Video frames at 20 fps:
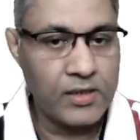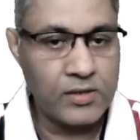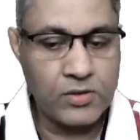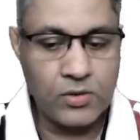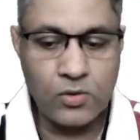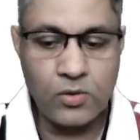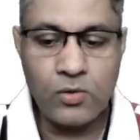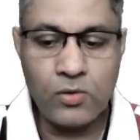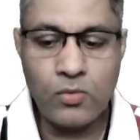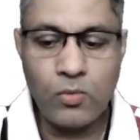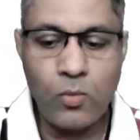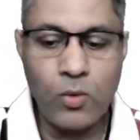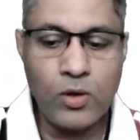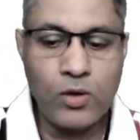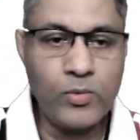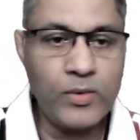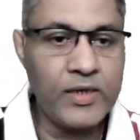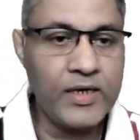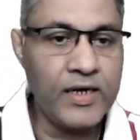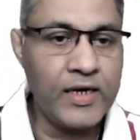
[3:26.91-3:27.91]
So
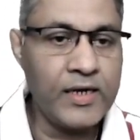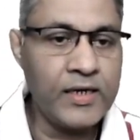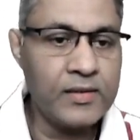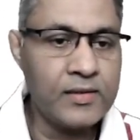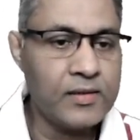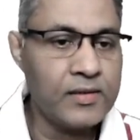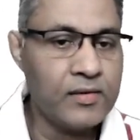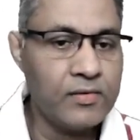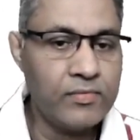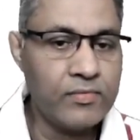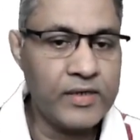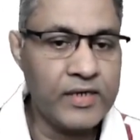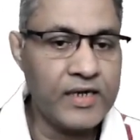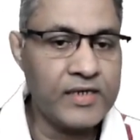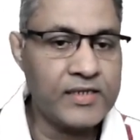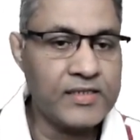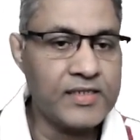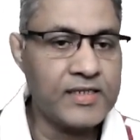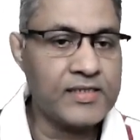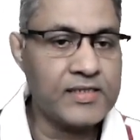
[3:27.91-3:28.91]
what do we get? We
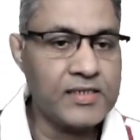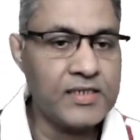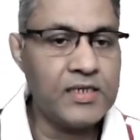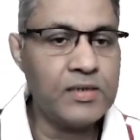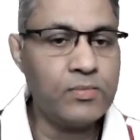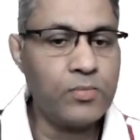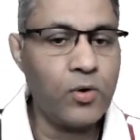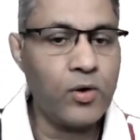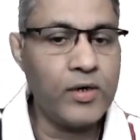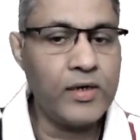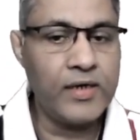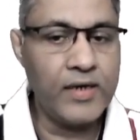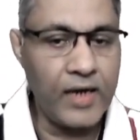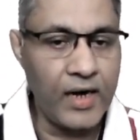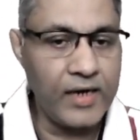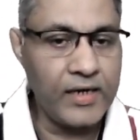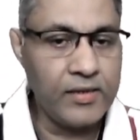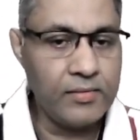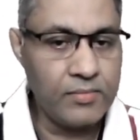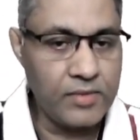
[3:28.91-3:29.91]
get
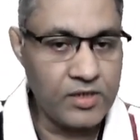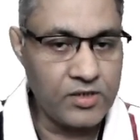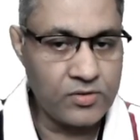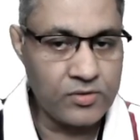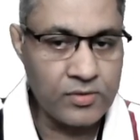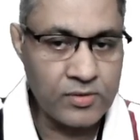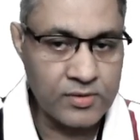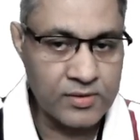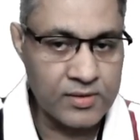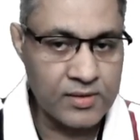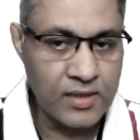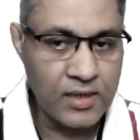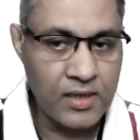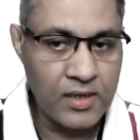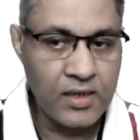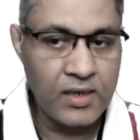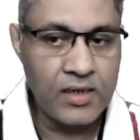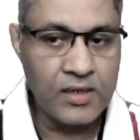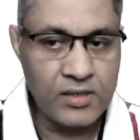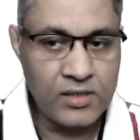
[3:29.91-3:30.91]
16.9 meters.
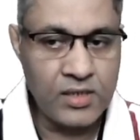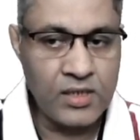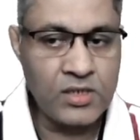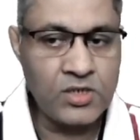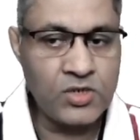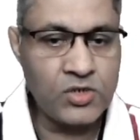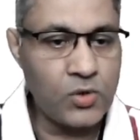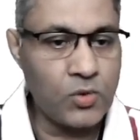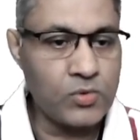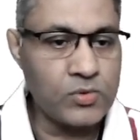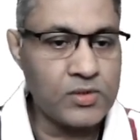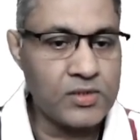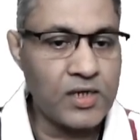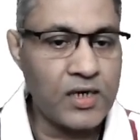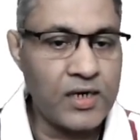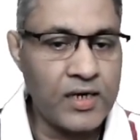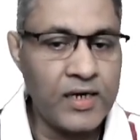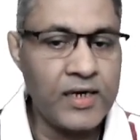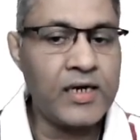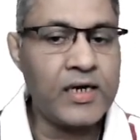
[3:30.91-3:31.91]
This shows
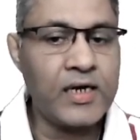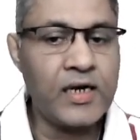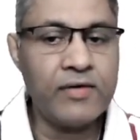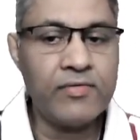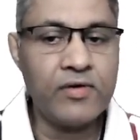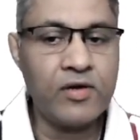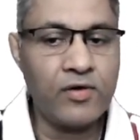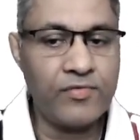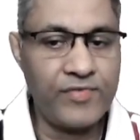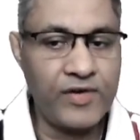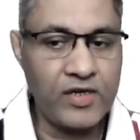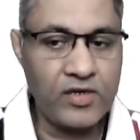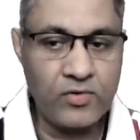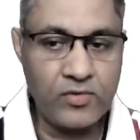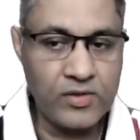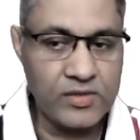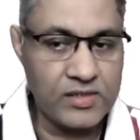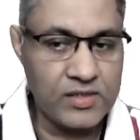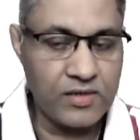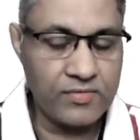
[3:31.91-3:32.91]
the correct level of
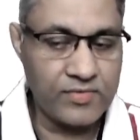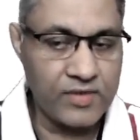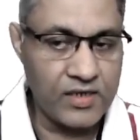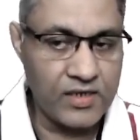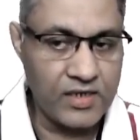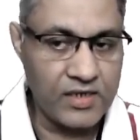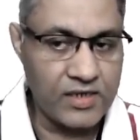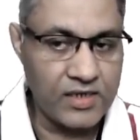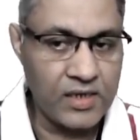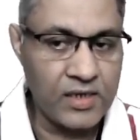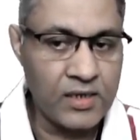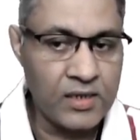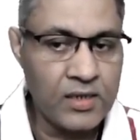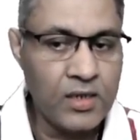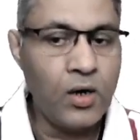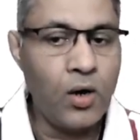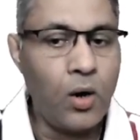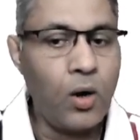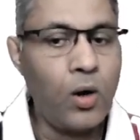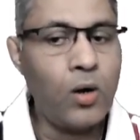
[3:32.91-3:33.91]
accuracy of the data
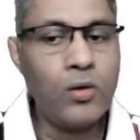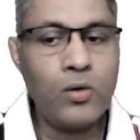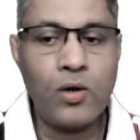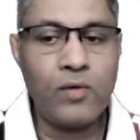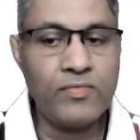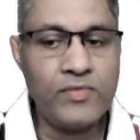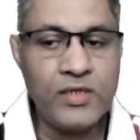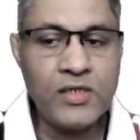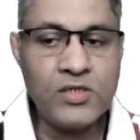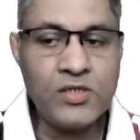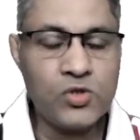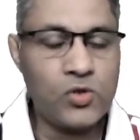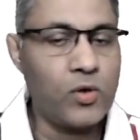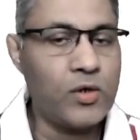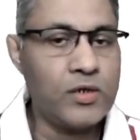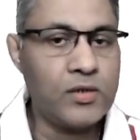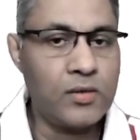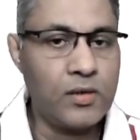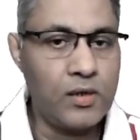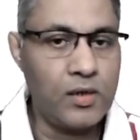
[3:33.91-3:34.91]
or of the
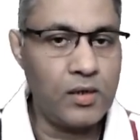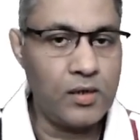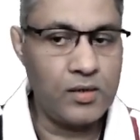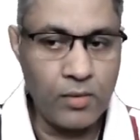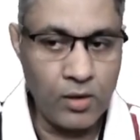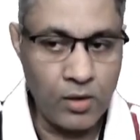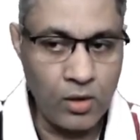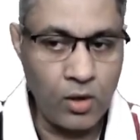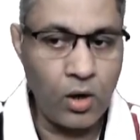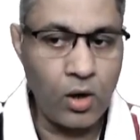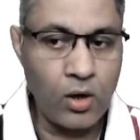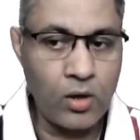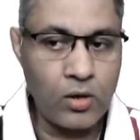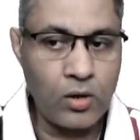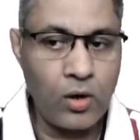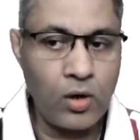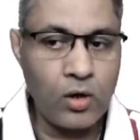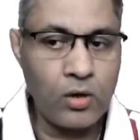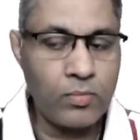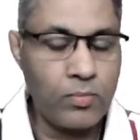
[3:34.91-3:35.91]
joint
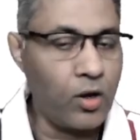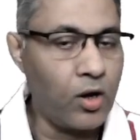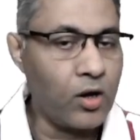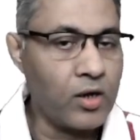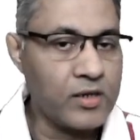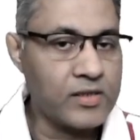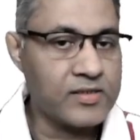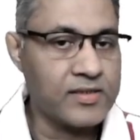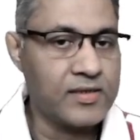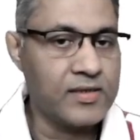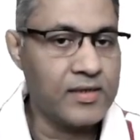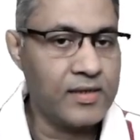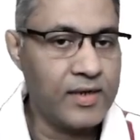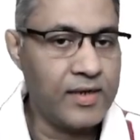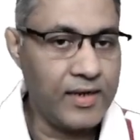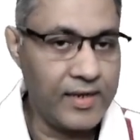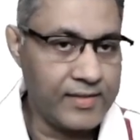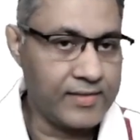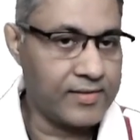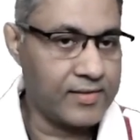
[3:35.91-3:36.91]
log or block's
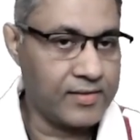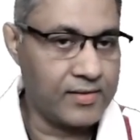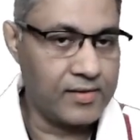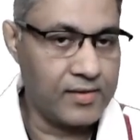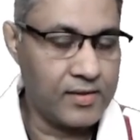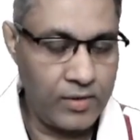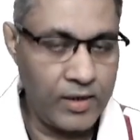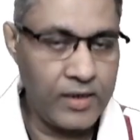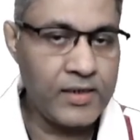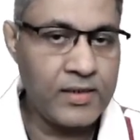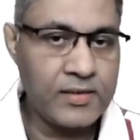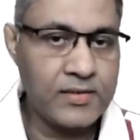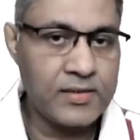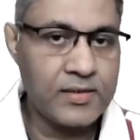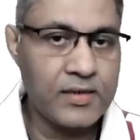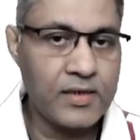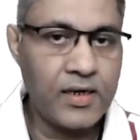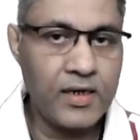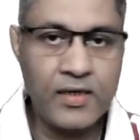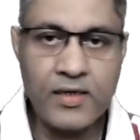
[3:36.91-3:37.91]
length, right?
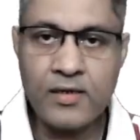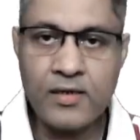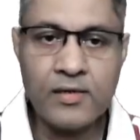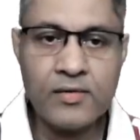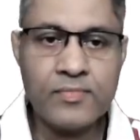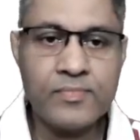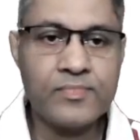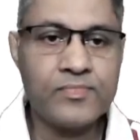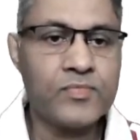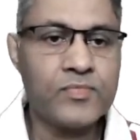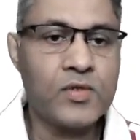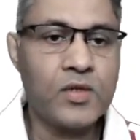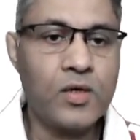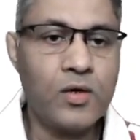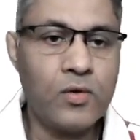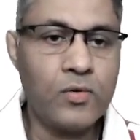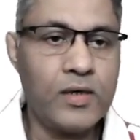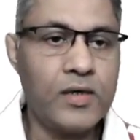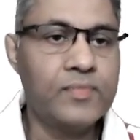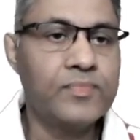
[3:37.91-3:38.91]
Clear?
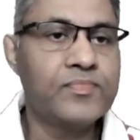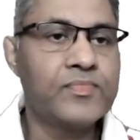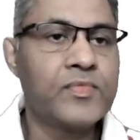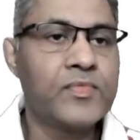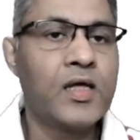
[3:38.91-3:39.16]
Okay.